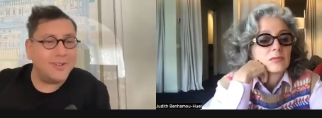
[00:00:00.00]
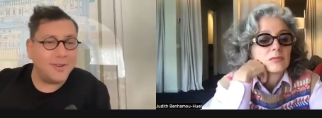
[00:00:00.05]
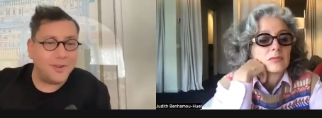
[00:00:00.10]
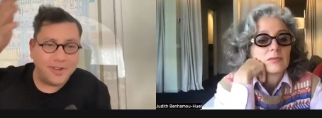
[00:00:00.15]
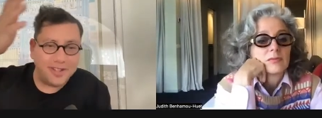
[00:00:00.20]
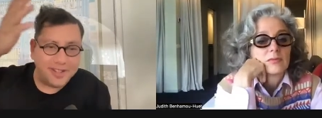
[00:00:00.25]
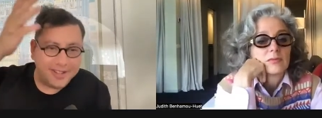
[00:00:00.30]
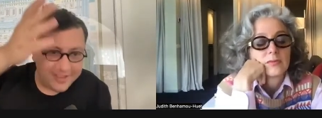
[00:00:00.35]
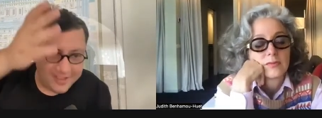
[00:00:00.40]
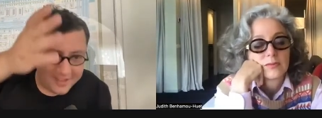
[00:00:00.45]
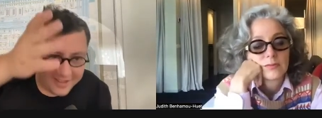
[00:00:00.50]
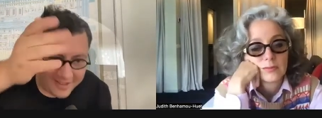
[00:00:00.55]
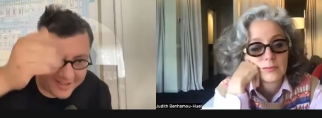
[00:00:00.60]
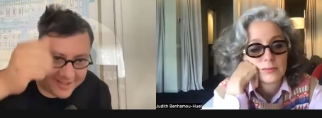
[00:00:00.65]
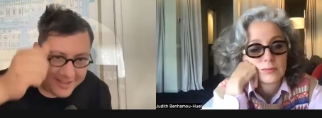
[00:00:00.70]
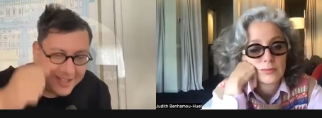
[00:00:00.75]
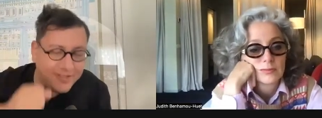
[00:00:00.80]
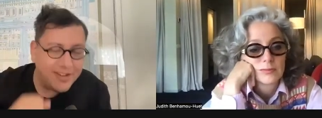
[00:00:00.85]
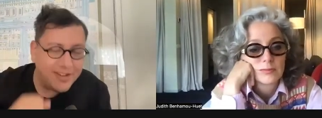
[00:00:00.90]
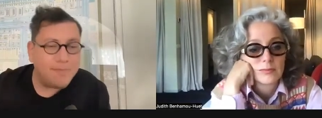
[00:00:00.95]
Speaker 1: or in
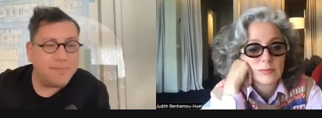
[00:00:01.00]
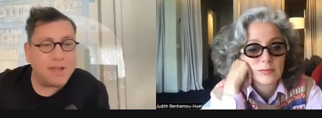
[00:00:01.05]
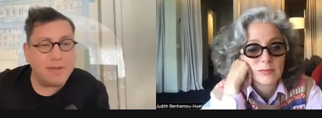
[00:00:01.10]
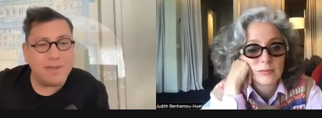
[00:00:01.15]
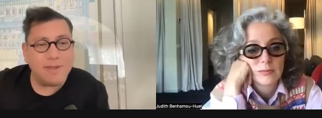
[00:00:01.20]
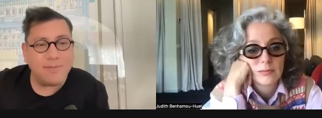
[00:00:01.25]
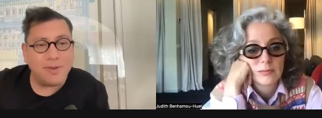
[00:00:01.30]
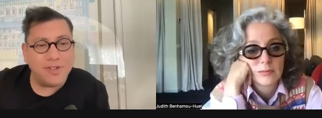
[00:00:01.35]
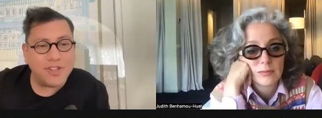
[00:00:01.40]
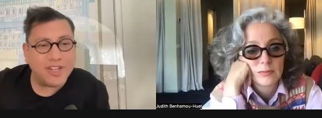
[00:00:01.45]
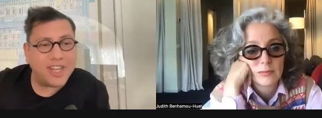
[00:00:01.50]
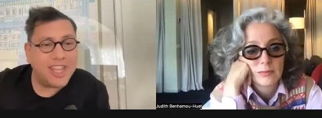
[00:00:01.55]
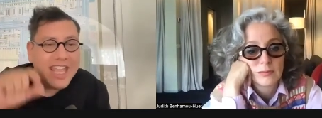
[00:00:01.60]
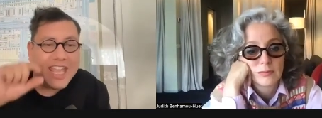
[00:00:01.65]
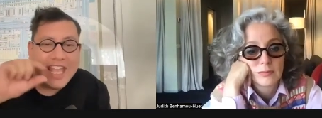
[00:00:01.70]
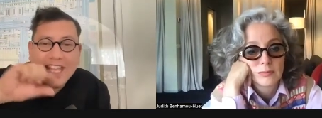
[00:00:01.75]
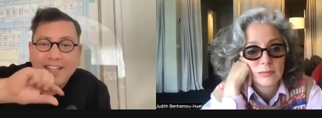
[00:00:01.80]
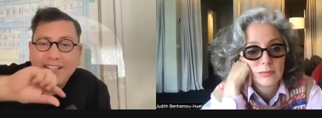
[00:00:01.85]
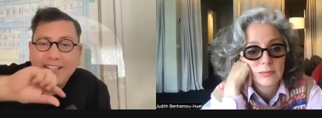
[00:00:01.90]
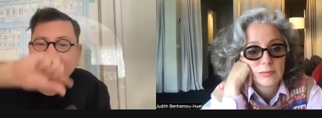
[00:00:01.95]
Disney upcoming project,
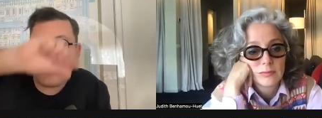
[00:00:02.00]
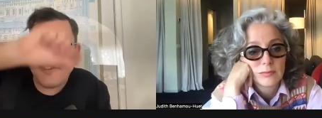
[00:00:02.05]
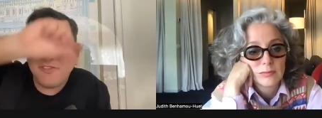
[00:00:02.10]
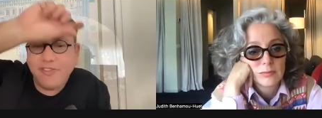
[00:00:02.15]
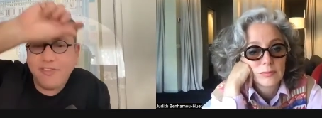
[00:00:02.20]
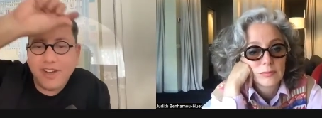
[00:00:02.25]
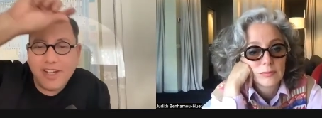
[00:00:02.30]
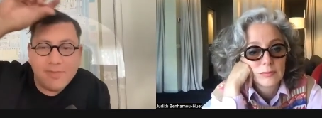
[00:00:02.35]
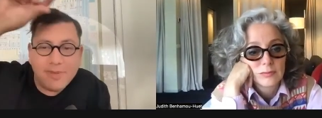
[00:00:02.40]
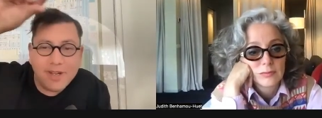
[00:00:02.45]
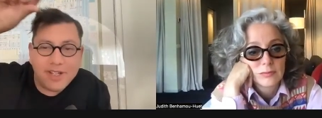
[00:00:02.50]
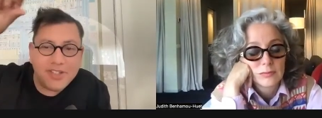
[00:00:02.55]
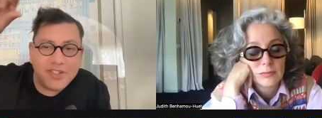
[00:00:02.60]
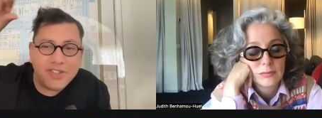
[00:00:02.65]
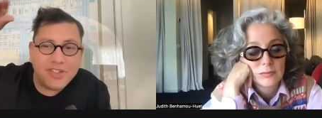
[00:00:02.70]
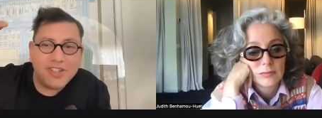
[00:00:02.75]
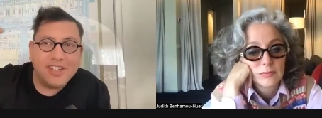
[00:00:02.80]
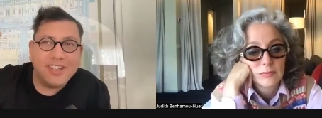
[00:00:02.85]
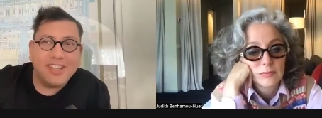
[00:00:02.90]
it's a very much